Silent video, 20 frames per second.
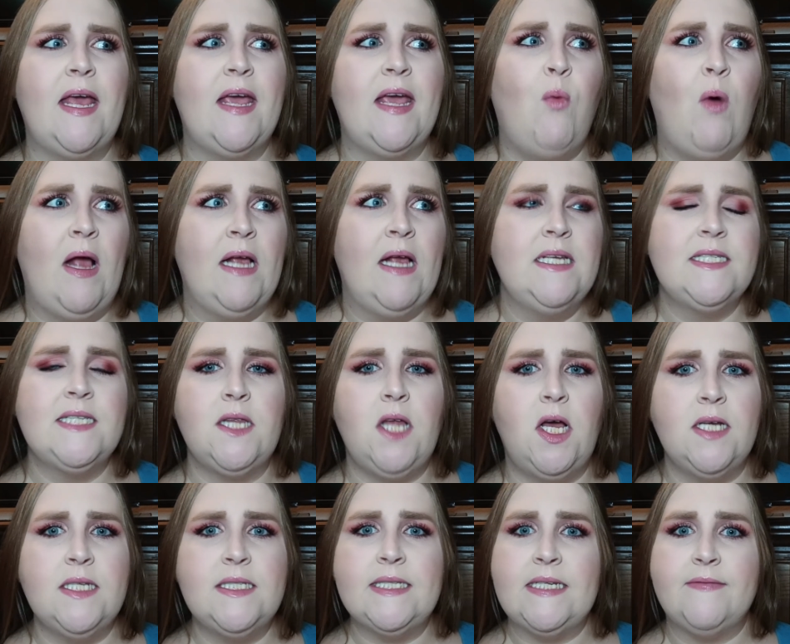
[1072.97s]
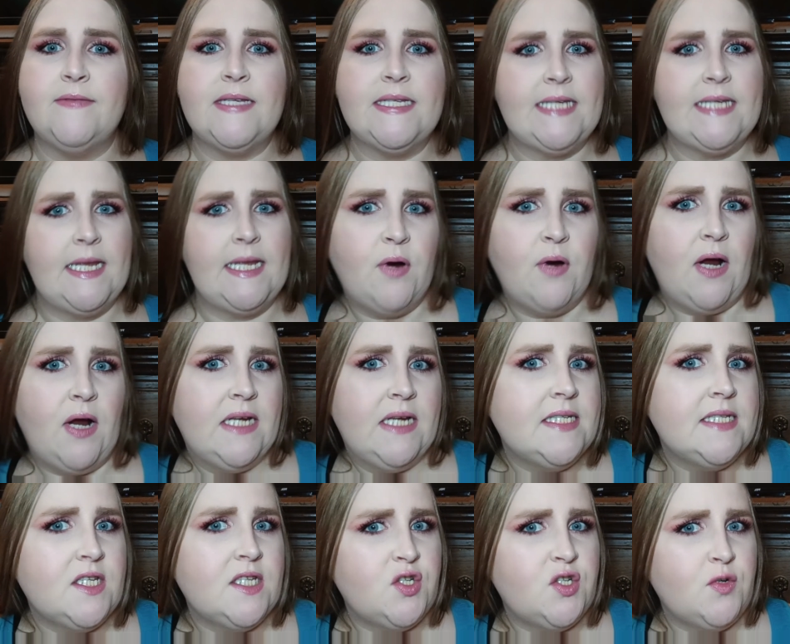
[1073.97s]
why is the long sleeve the same price as the
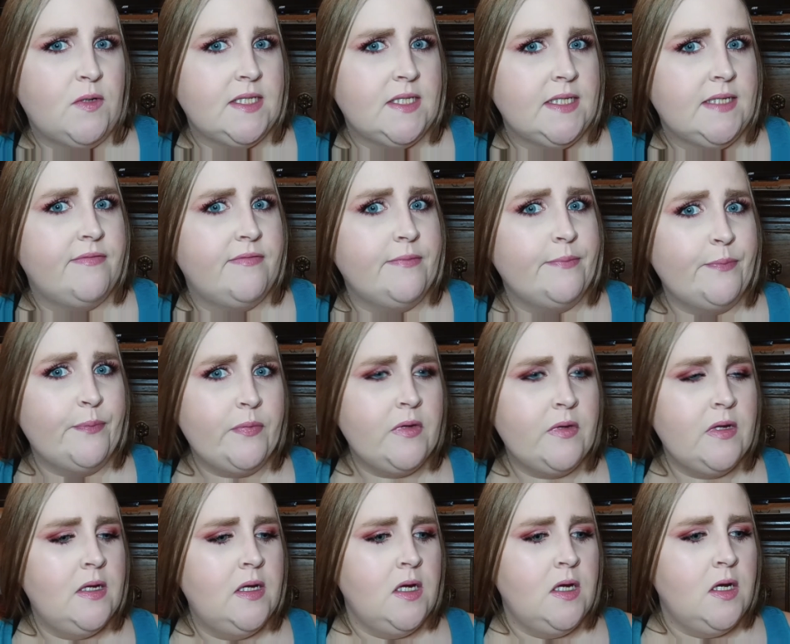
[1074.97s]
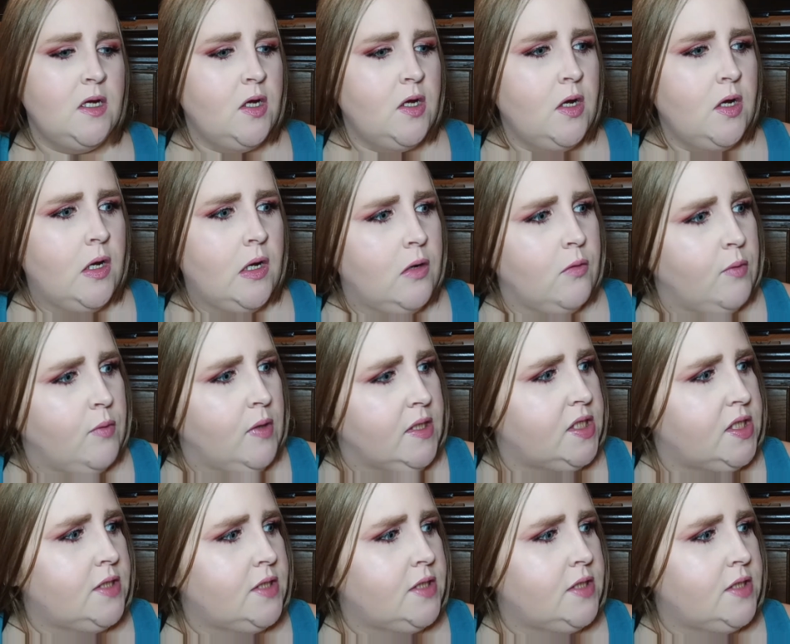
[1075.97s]
short sleeve? Which